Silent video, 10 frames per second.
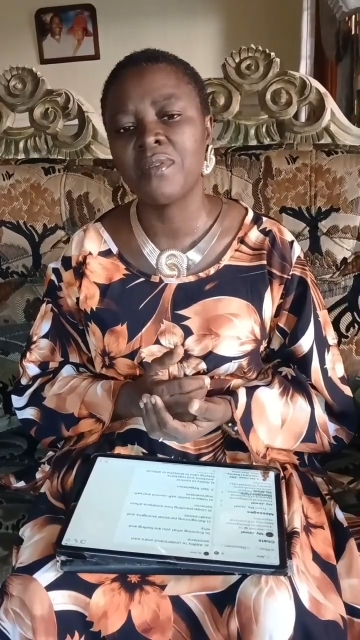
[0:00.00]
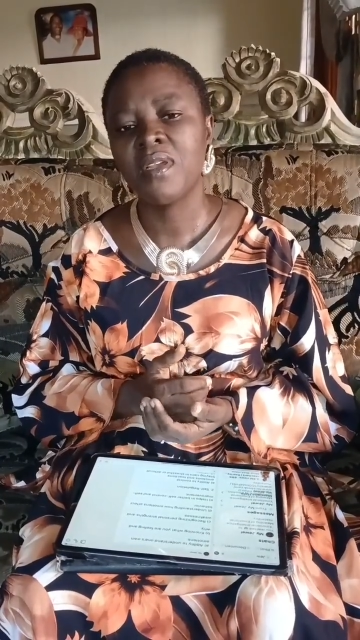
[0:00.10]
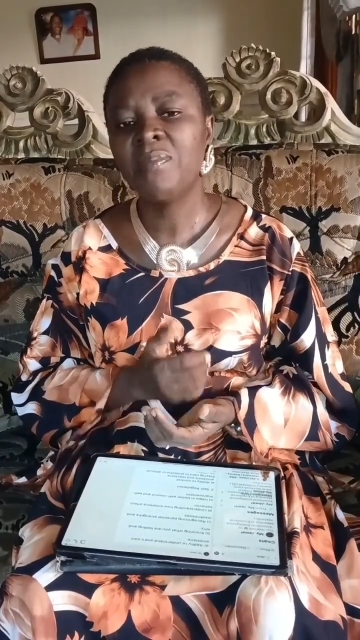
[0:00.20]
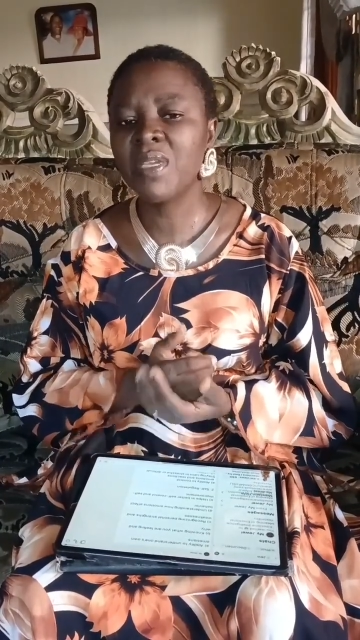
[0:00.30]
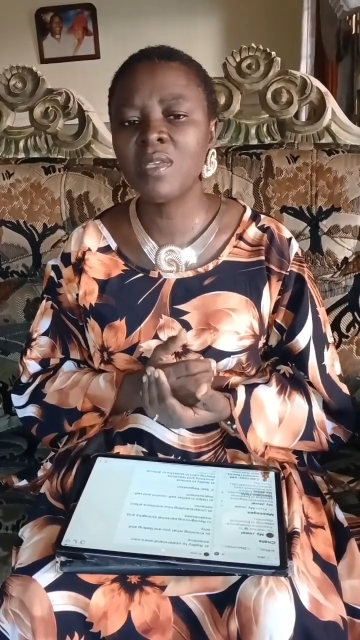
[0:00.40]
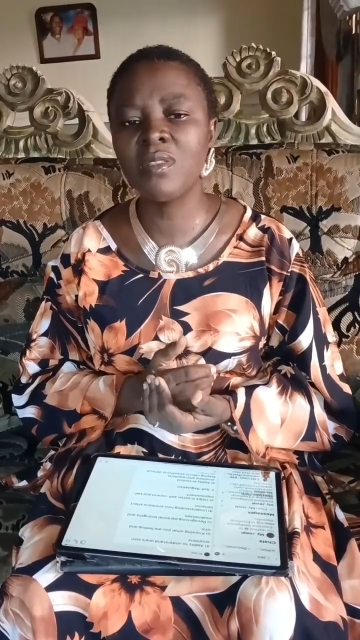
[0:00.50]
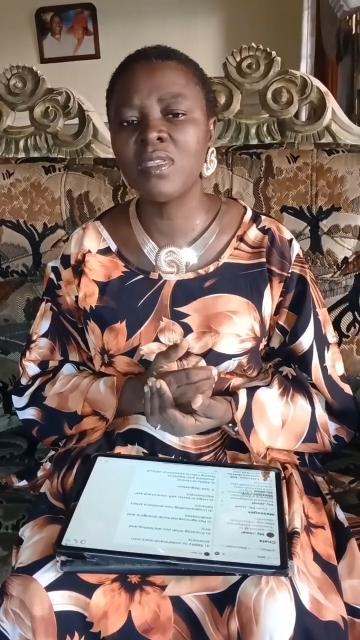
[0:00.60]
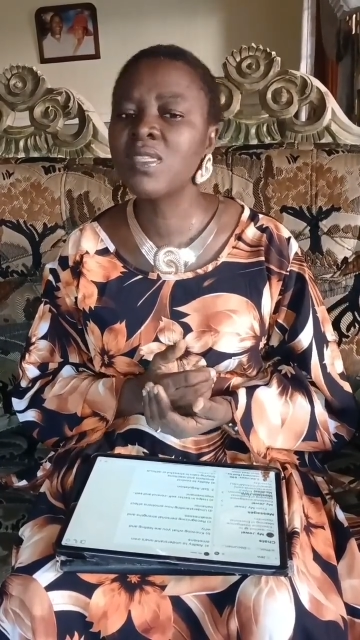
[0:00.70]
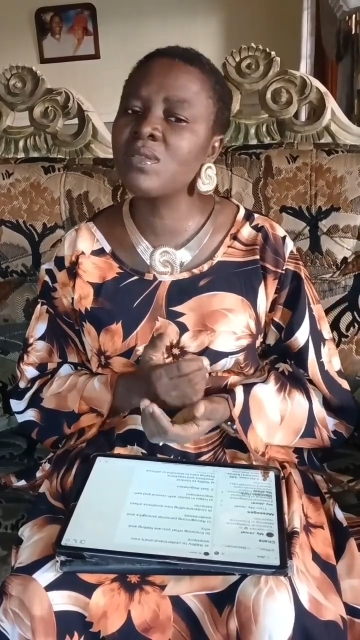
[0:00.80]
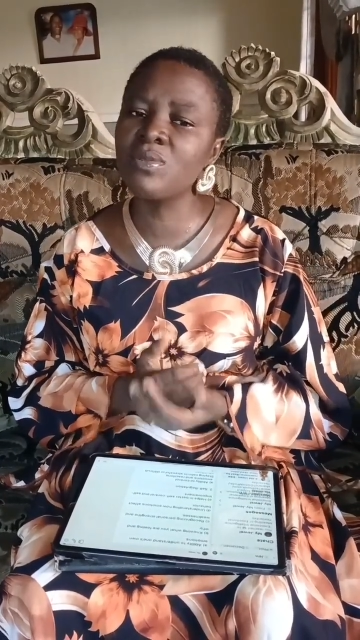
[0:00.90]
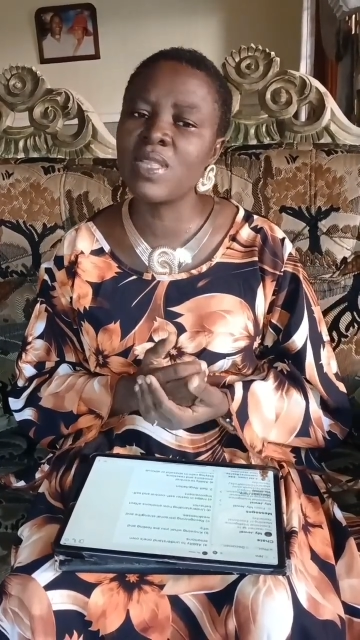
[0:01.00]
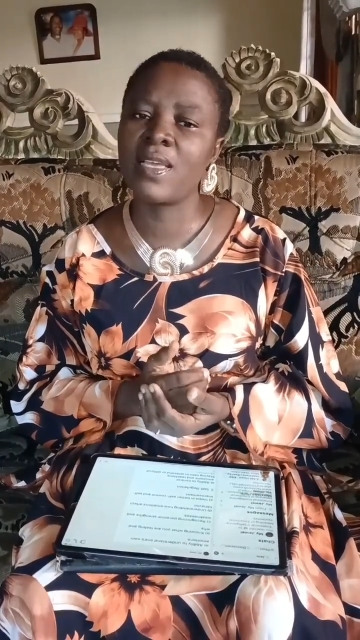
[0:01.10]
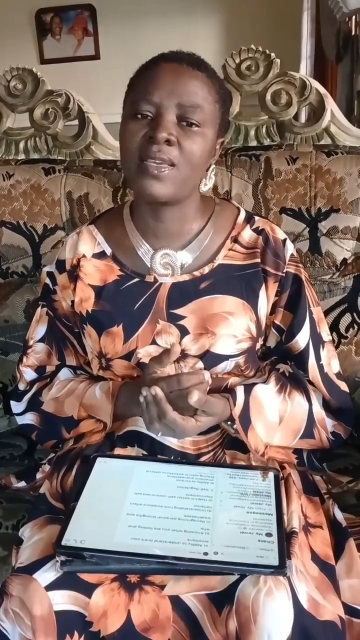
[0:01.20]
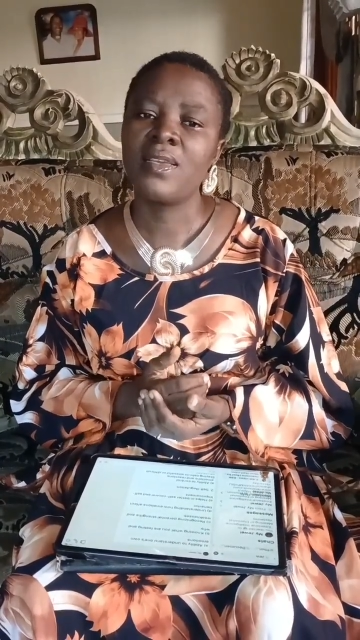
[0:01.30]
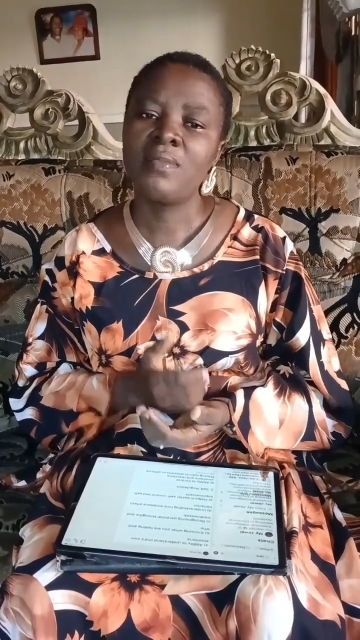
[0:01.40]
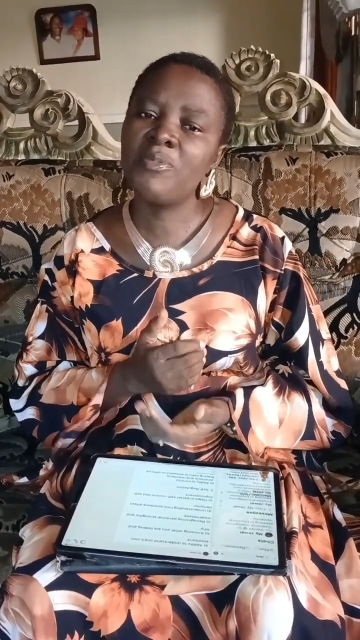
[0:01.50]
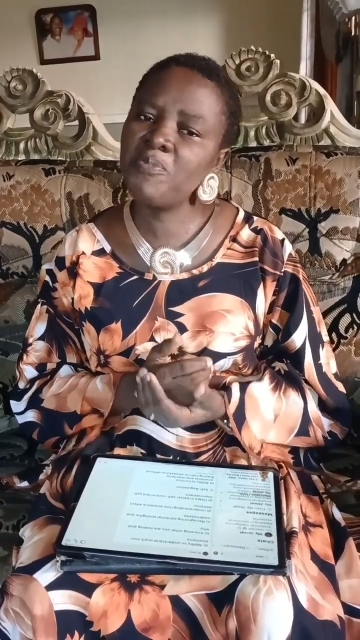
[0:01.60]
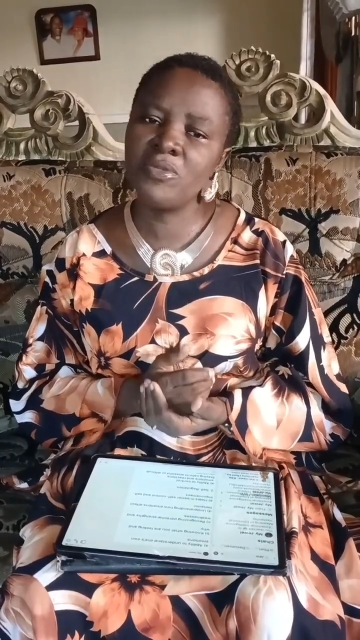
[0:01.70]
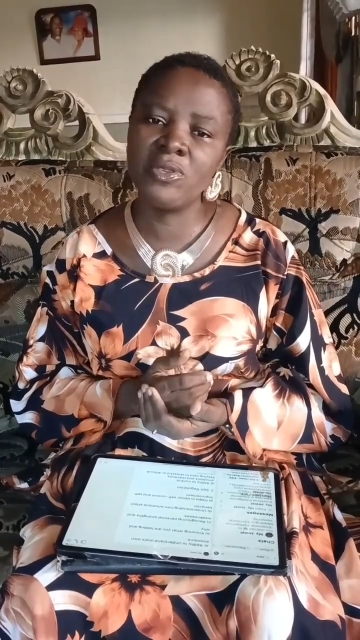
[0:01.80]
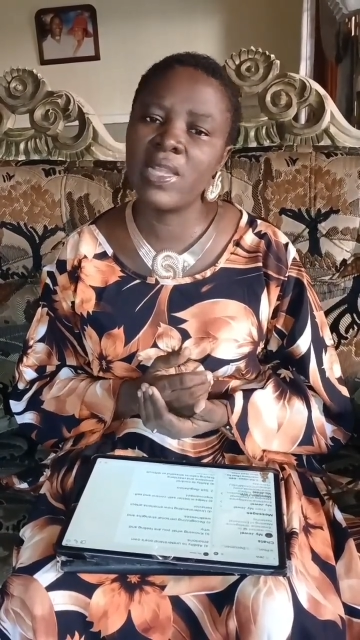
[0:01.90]
making it look like people
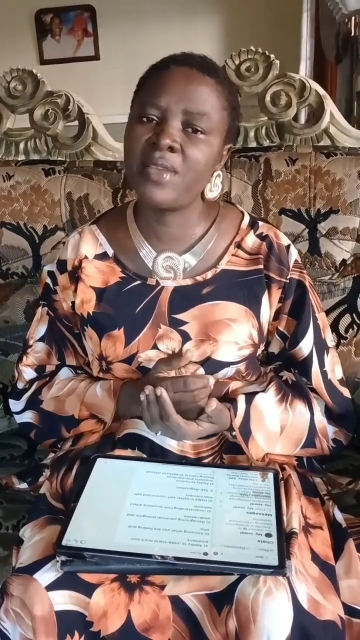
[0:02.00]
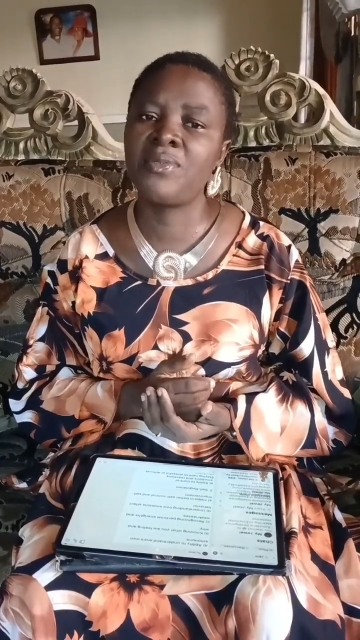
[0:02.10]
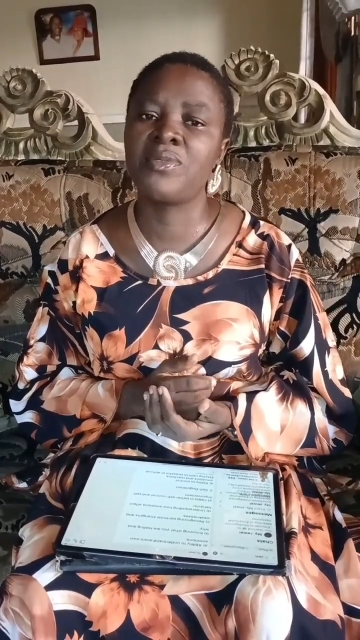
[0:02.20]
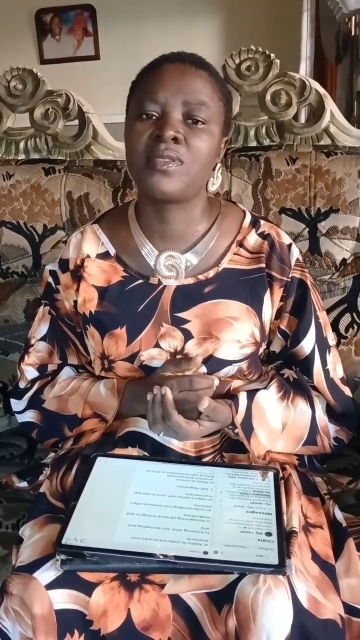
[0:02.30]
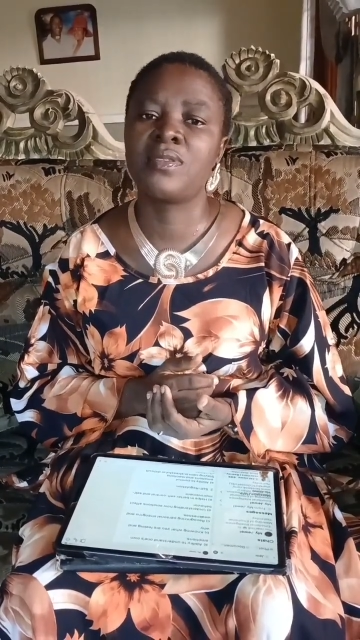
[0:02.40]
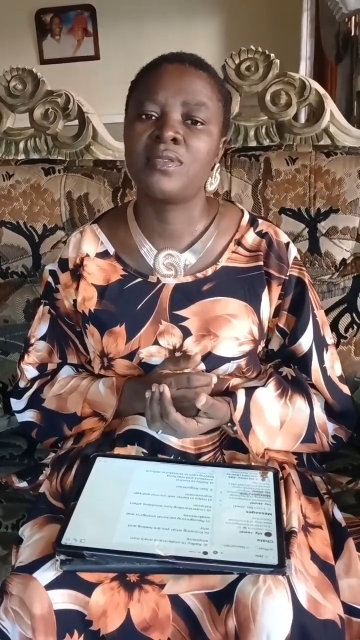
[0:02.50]
don't like us.